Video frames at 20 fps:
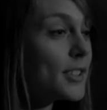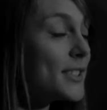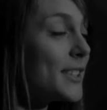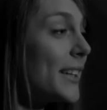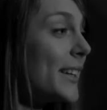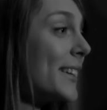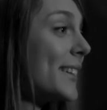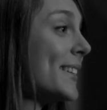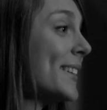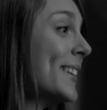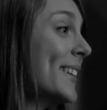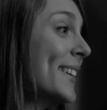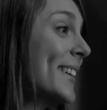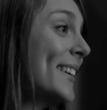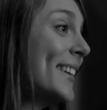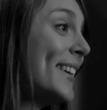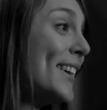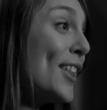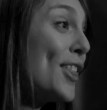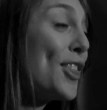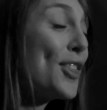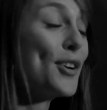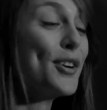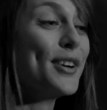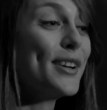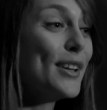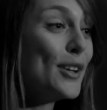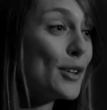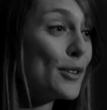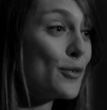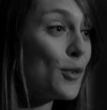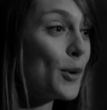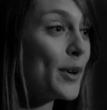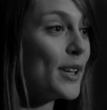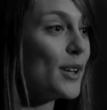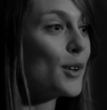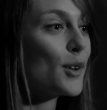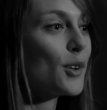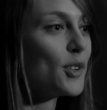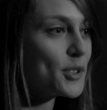there's like 30 or
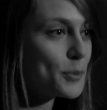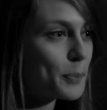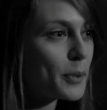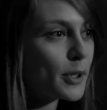40 girls